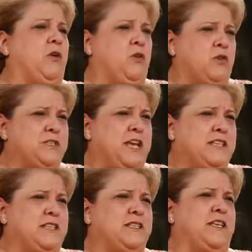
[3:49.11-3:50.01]
of course,
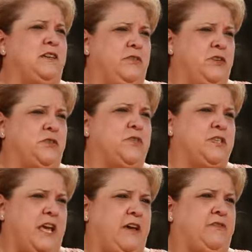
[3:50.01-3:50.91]
has his individual
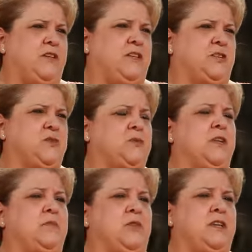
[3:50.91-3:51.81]
staff that deals with
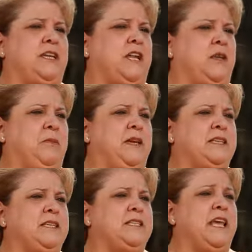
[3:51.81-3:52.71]
him on a daily
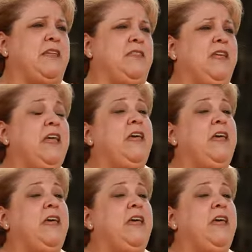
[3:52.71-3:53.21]
basis, and